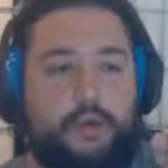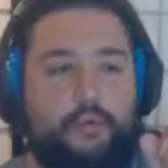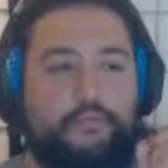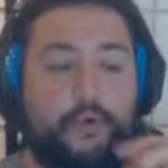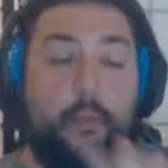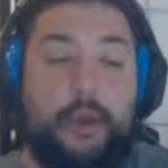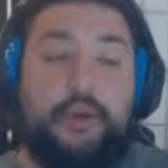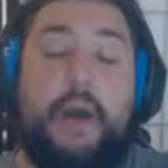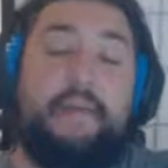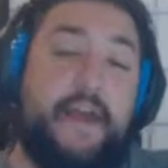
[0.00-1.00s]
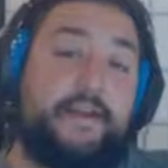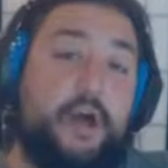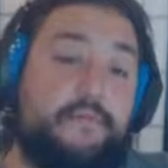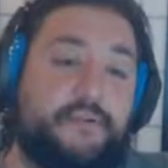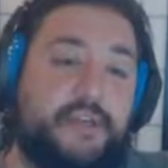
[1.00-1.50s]
from when you have that
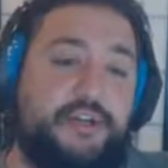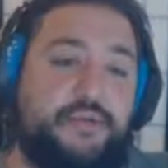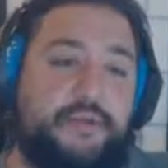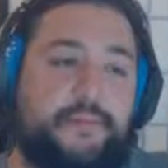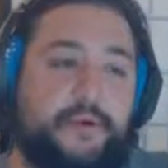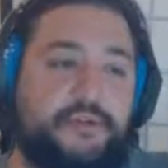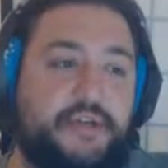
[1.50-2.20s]
conversation with a person,